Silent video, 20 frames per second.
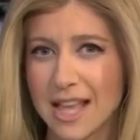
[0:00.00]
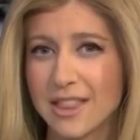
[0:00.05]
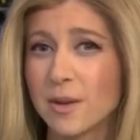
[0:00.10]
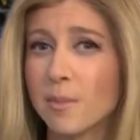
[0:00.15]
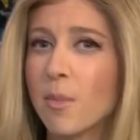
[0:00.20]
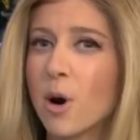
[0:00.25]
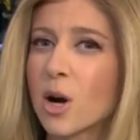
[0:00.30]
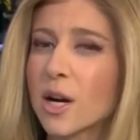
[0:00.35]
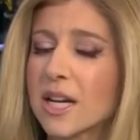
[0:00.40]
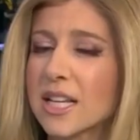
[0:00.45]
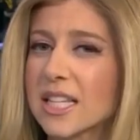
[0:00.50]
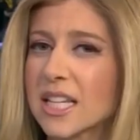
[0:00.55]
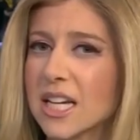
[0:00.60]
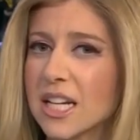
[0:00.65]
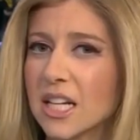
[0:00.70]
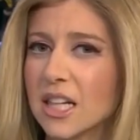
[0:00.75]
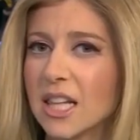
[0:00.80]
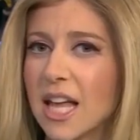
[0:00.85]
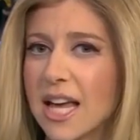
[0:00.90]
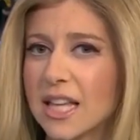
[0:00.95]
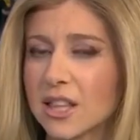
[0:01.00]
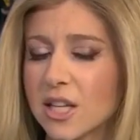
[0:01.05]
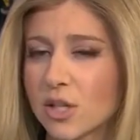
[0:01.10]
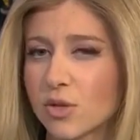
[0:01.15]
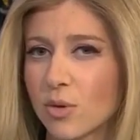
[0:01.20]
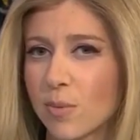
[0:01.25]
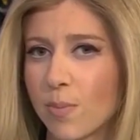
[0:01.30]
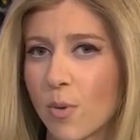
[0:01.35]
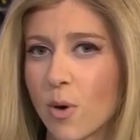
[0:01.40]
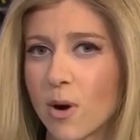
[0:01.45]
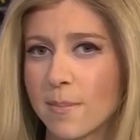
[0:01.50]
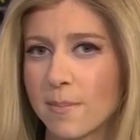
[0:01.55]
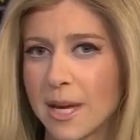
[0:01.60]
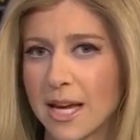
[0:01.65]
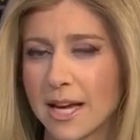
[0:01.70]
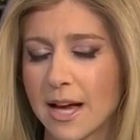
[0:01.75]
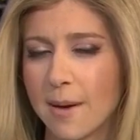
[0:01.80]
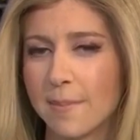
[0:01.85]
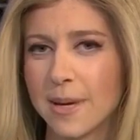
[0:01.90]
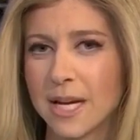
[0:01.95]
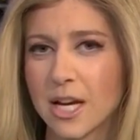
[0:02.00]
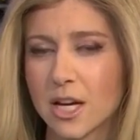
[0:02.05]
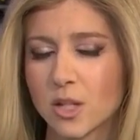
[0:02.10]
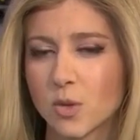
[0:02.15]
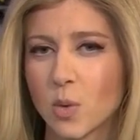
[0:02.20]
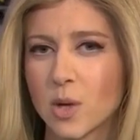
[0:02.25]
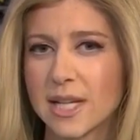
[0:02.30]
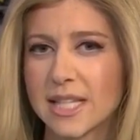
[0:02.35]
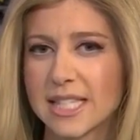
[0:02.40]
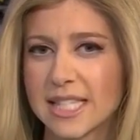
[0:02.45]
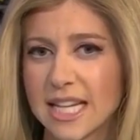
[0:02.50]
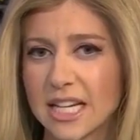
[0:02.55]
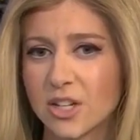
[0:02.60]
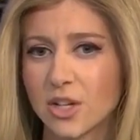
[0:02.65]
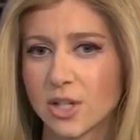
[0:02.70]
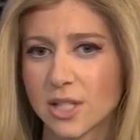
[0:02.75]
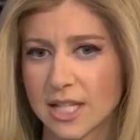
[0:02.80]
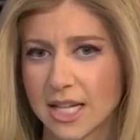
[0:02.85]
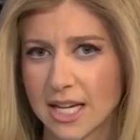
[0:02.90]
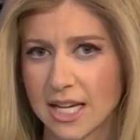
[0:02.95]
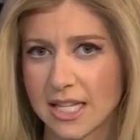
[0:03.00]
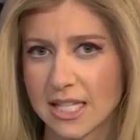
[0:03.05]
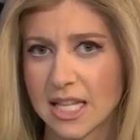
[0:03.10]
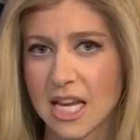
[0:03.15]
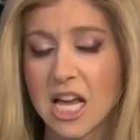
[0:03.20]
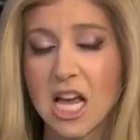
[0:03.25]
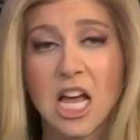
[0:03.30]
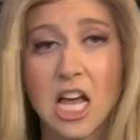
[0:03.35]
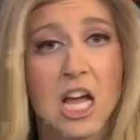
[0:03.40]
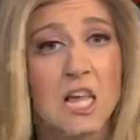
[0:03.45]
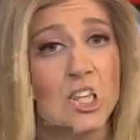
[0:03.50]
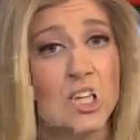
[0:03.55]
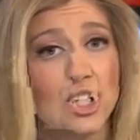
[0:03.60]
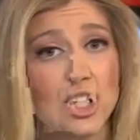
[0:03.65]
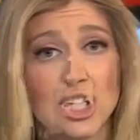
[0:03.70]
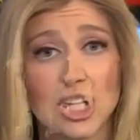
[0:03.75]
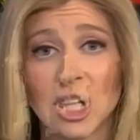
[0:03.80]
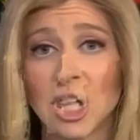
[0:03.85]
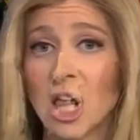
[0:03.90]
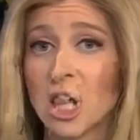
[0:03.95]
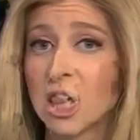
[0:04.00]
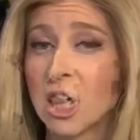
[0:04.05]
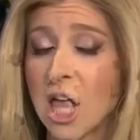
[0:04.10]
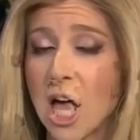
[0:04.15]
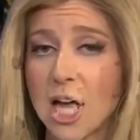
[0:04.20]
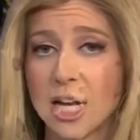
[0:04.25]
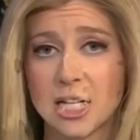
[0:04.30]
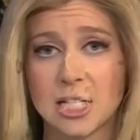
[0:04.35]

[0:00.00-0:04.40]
And the market's going to like this report, Mika, because what it signals is there's still a lot